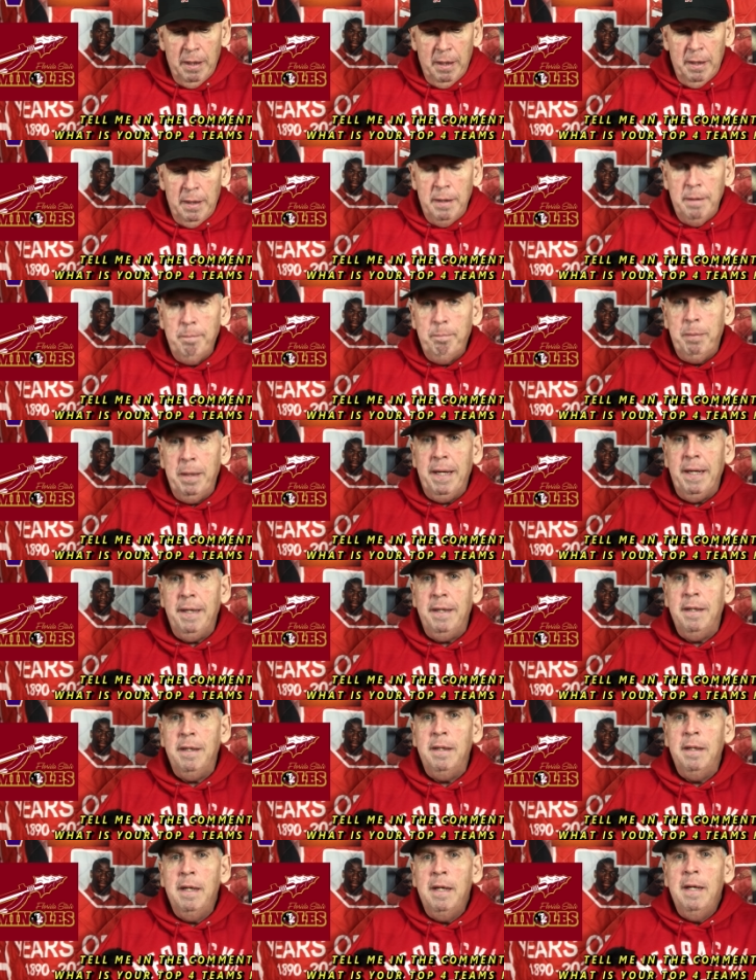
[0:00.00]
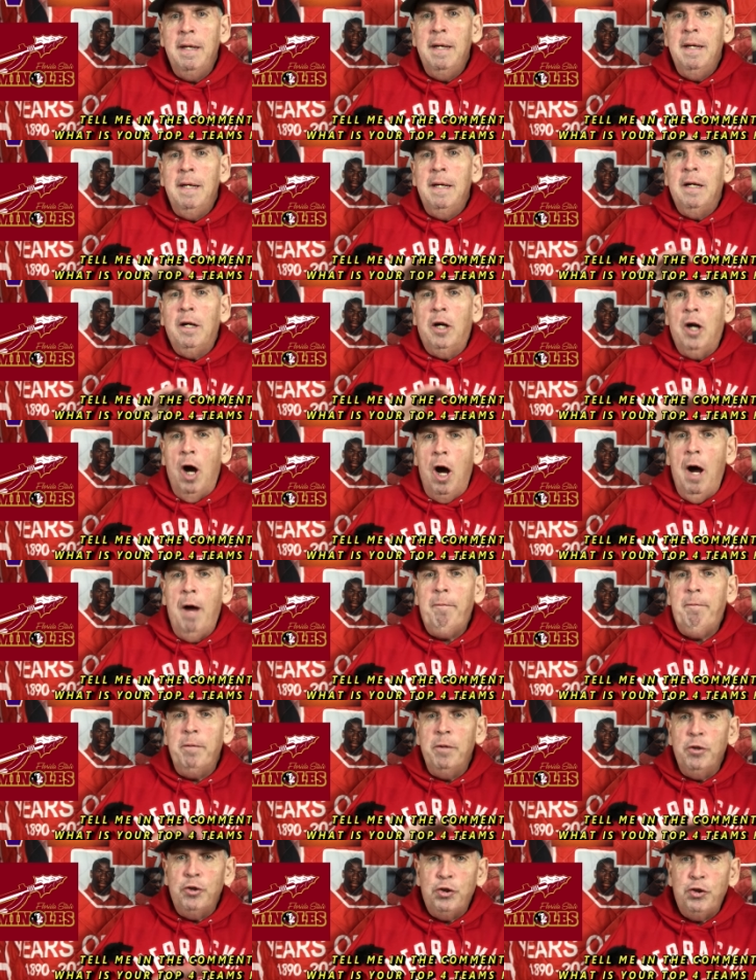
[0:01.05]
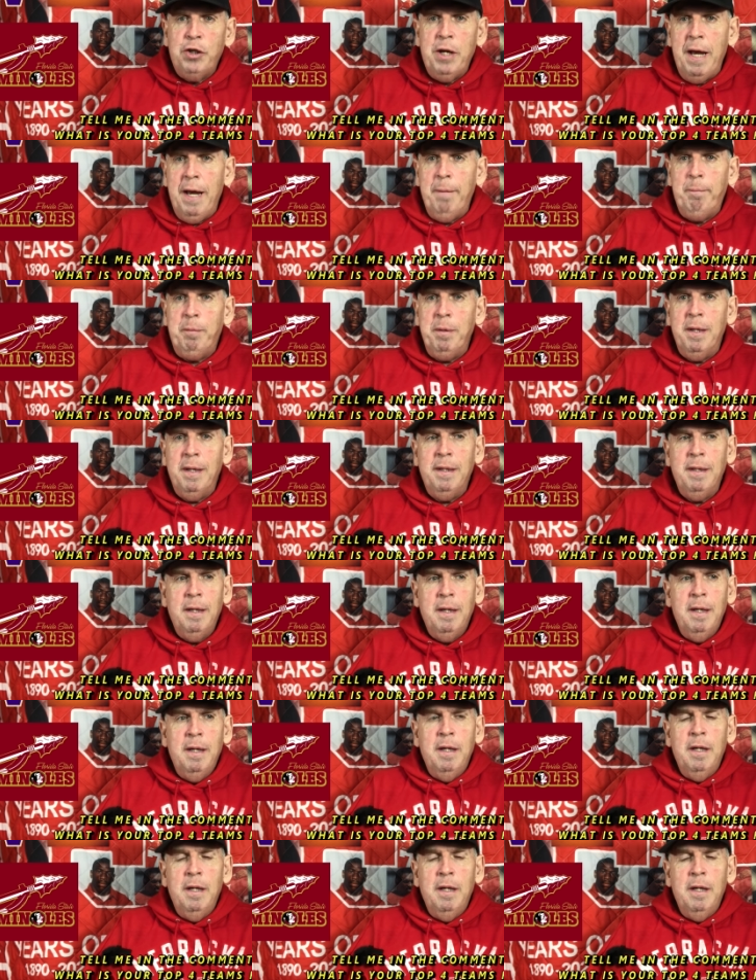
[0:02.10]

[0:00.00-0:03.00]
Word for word: unbeaten conference champion,